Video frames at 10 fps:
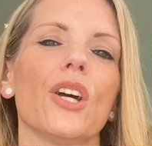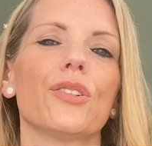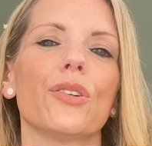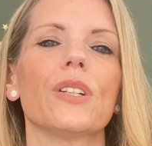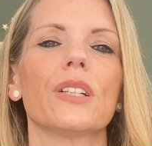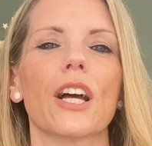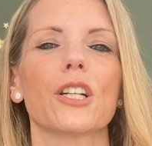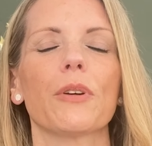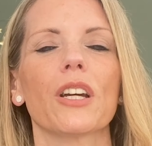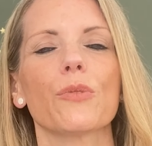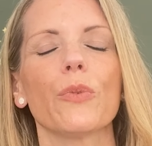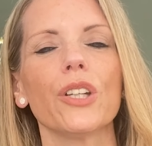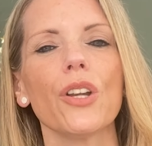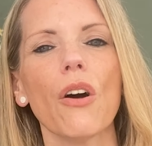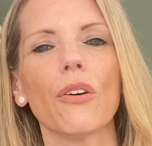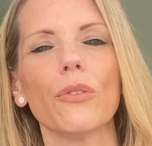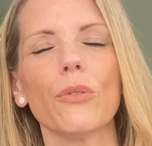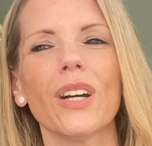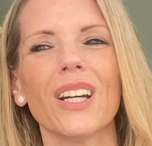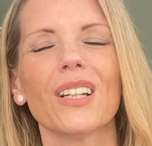to detach, because we know,